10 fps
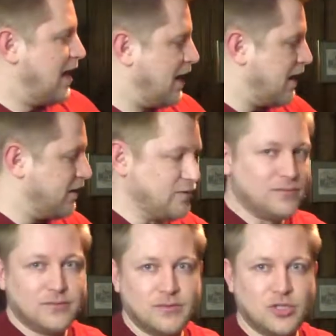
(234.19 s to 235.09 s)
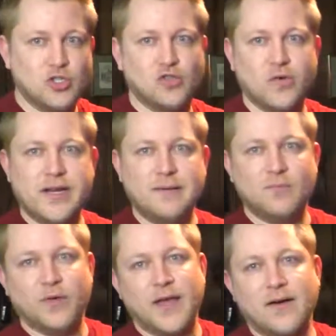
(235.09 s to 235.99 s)
and
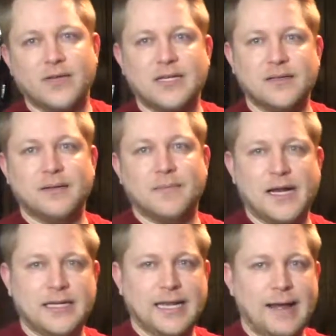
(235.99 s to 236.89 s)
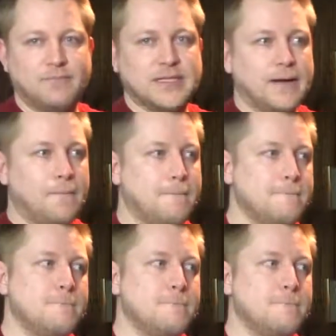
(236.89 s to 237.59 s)
stream without killing my laptop,